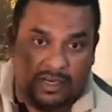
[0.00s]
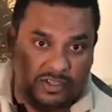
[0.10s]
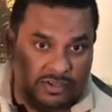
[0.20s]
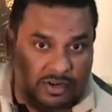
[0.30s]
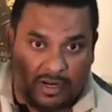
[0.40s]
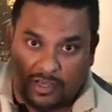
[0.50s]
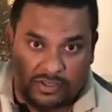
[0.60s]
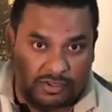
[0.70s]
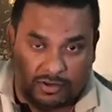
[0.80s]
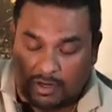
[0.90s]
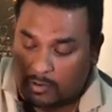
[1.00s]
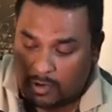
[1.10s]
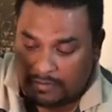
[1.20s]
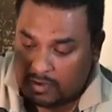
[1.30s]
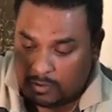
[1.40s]
a
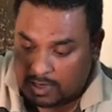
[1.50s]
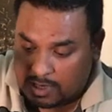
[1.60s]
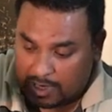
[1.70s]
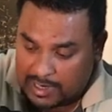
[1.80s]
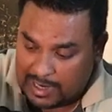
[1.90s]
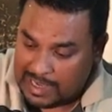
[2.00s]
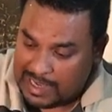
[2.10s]
stroller, whatever you want to call it.